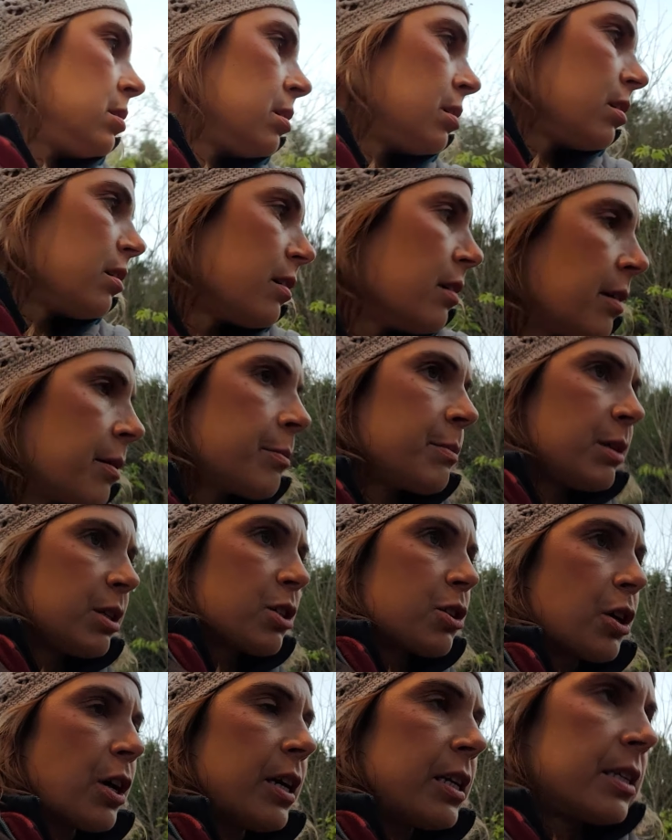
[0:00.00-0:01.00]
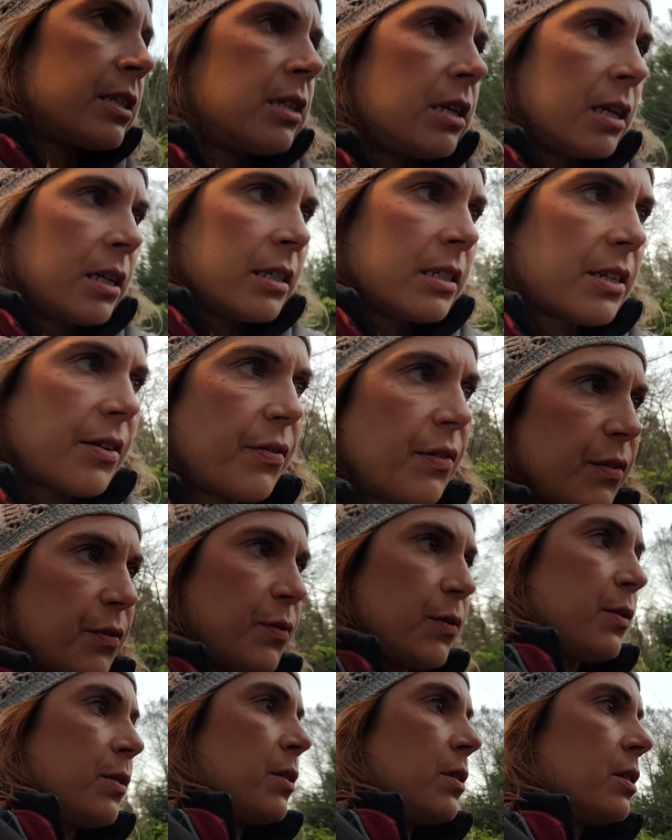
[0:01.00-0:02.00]
I've been trying different
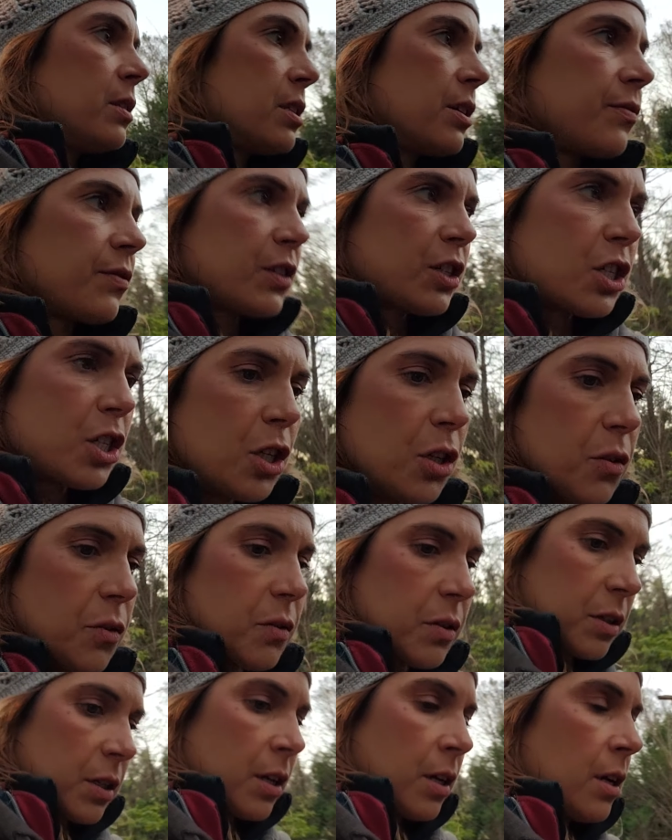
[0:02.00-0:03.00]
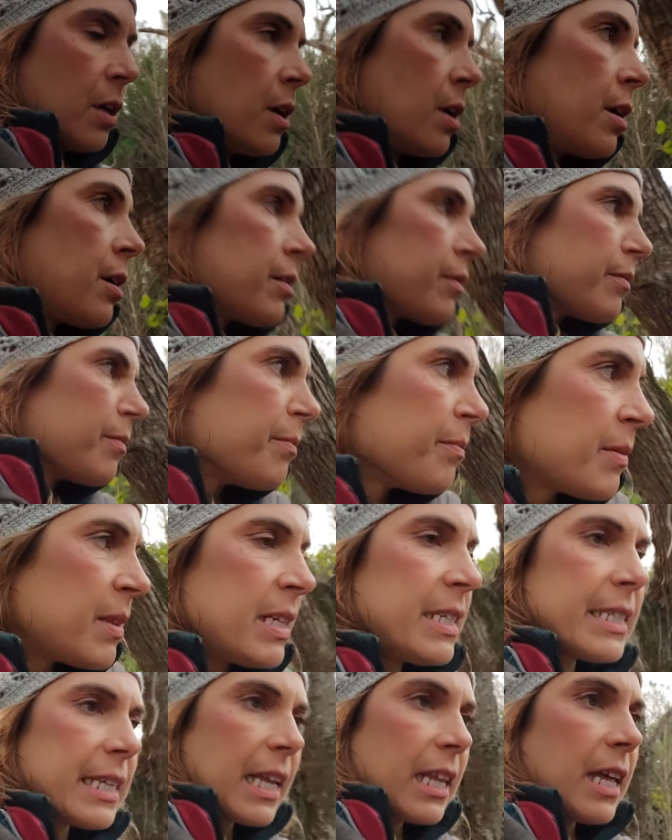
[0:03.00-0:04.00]
different shoes.
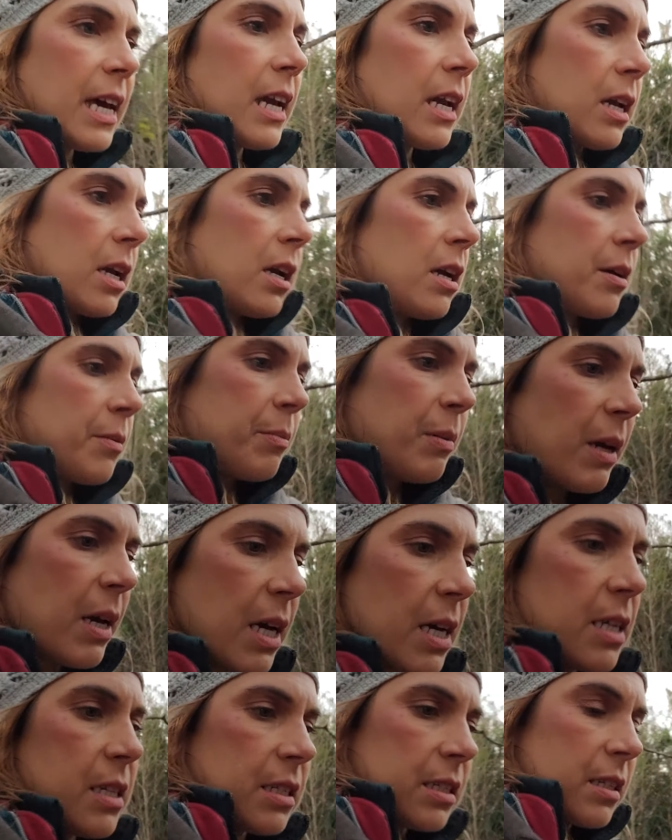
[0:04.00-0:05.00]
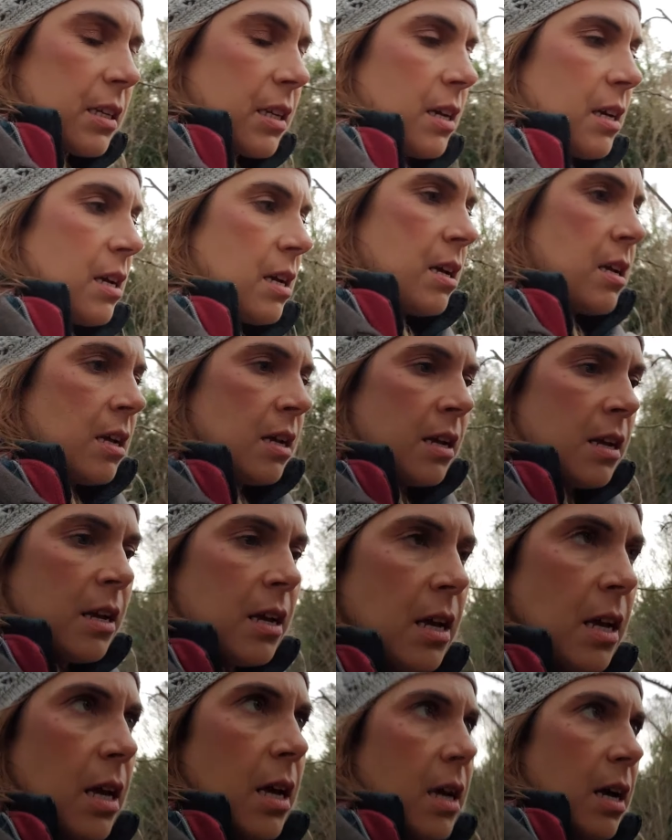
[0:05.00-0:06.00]
These are like because
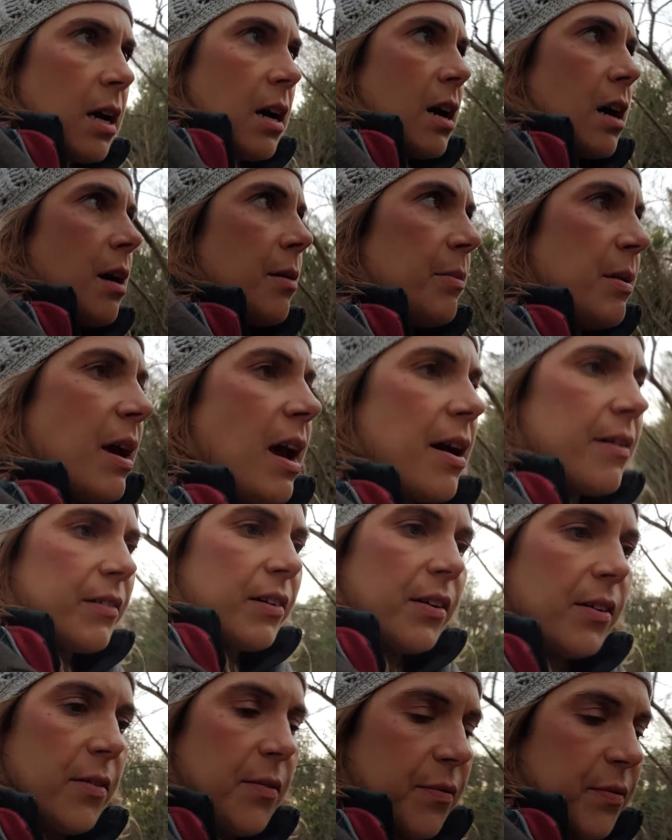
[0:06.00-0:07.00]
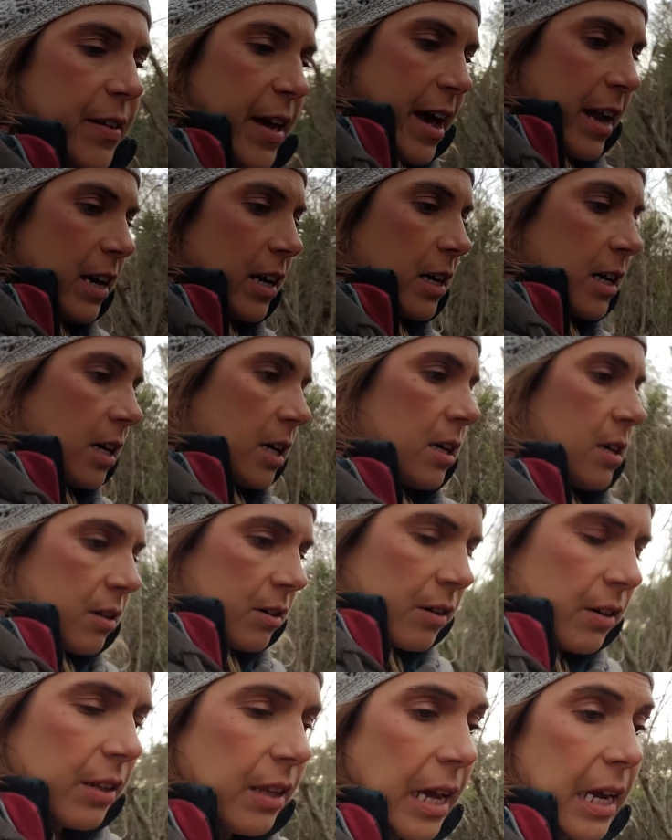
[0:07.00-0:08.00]
um, they have a flatter
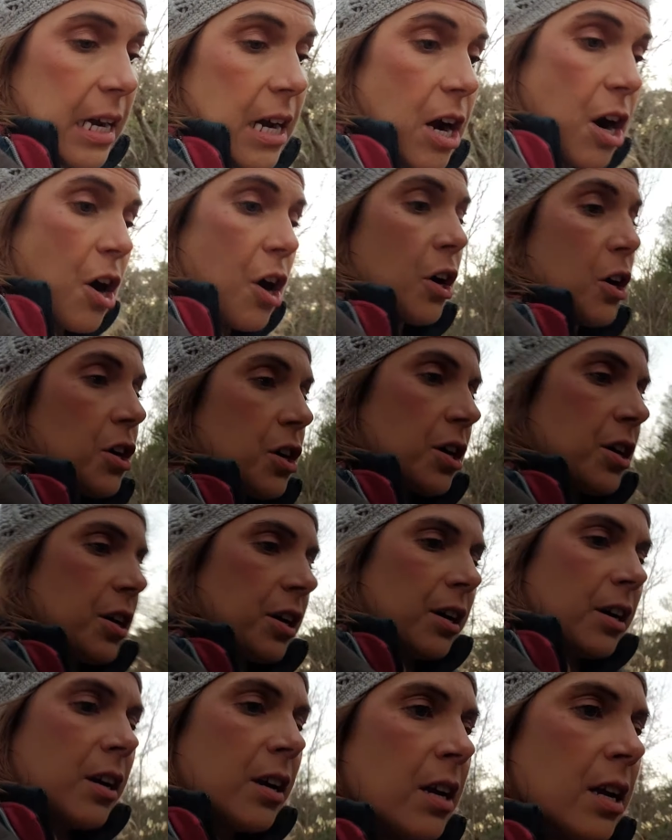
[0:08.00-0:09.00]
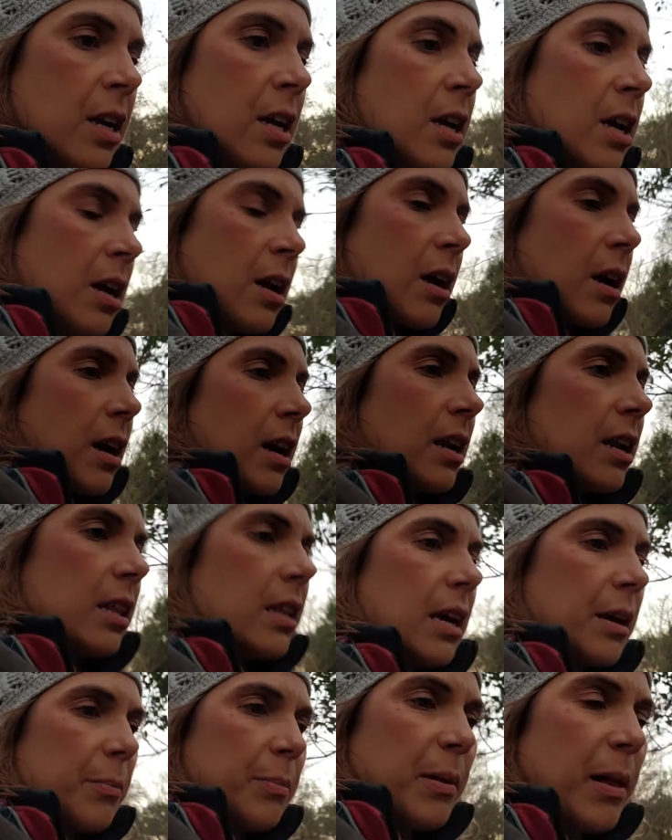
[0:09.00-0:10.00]
or like a harder kind of
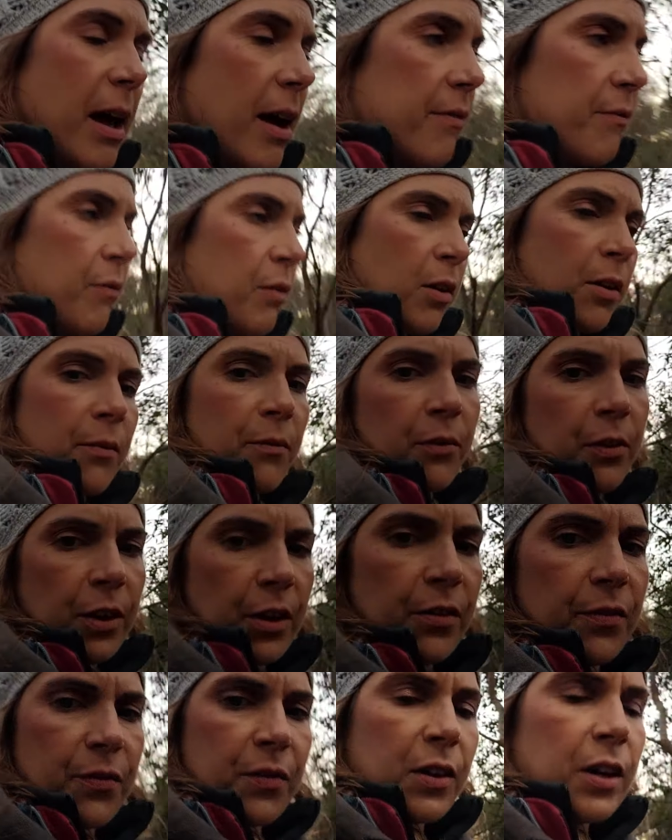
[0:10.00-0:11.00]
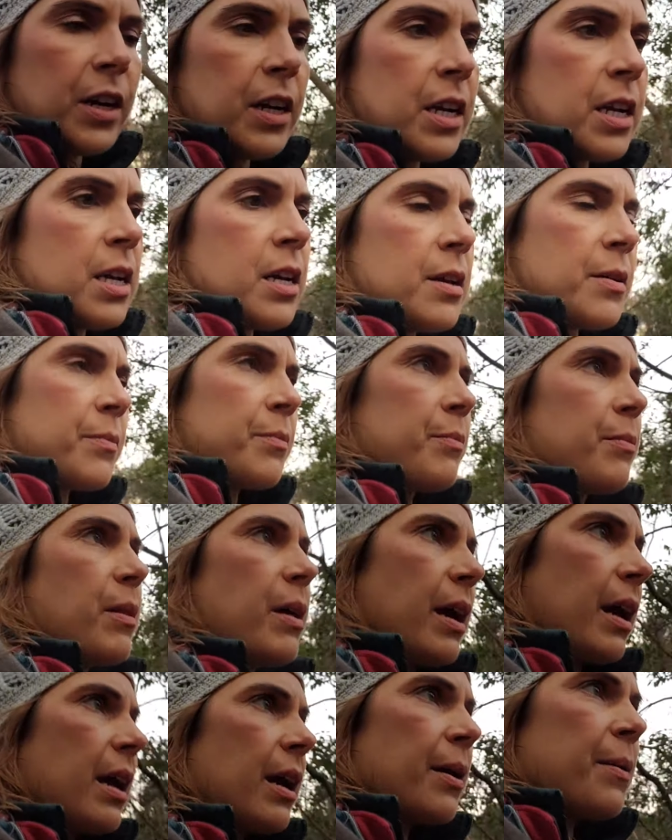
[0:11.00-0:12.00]
like platform for your foot.
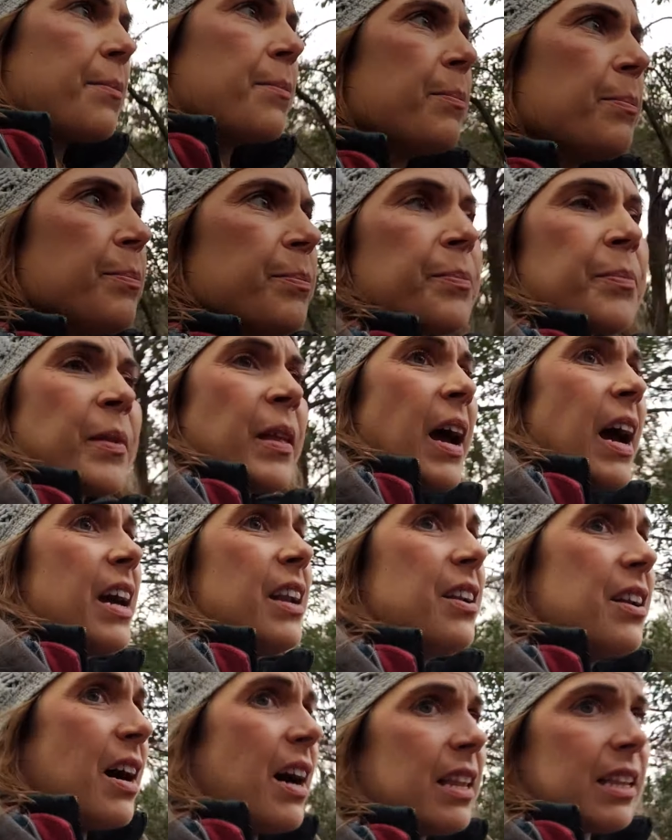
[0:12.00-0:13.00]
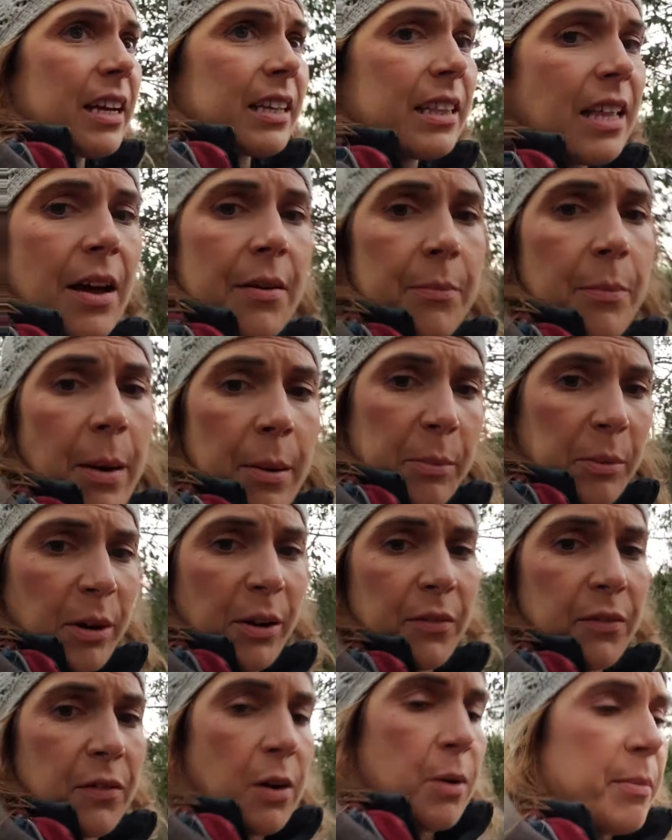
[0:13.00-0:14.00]
Like, I did not like that
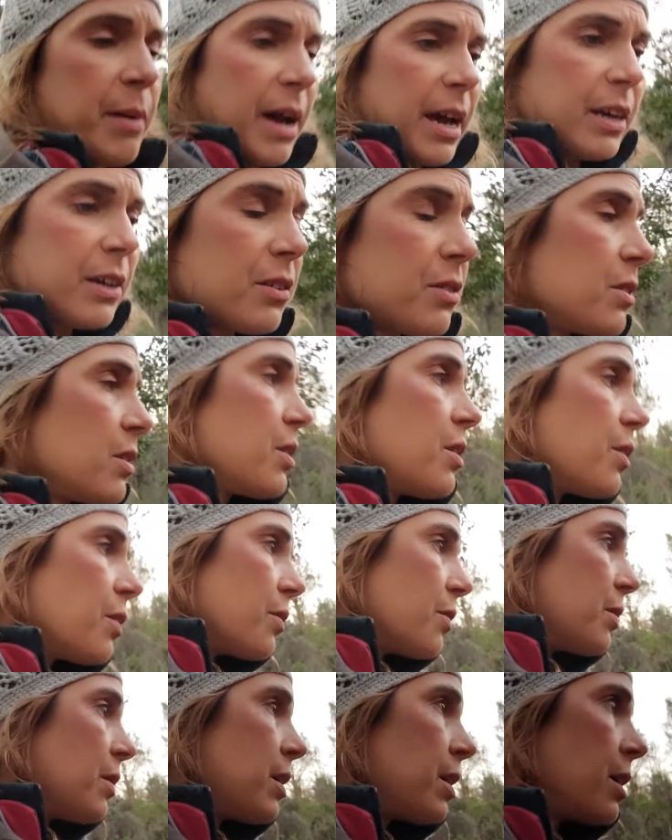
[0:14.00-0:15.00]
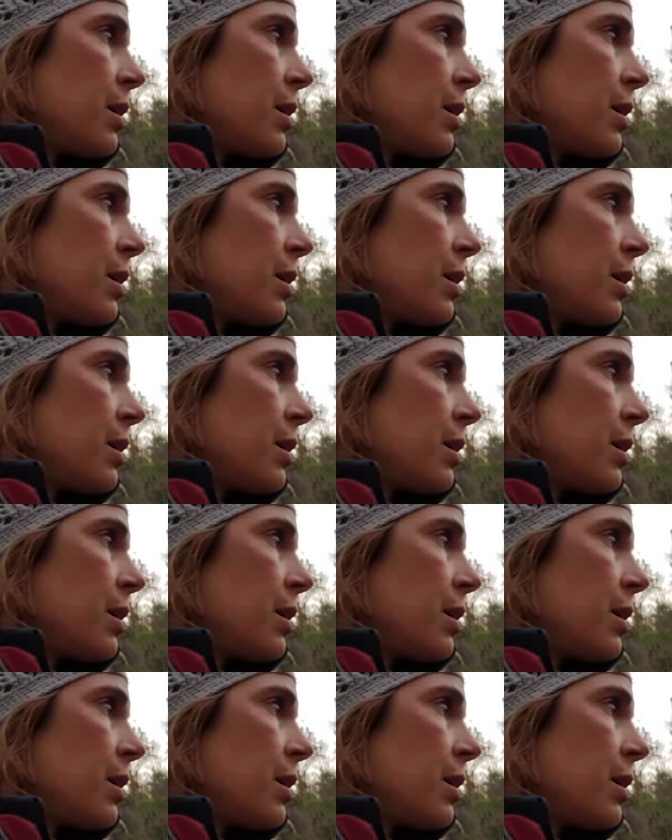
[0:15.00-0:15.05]
memory foam. I don't know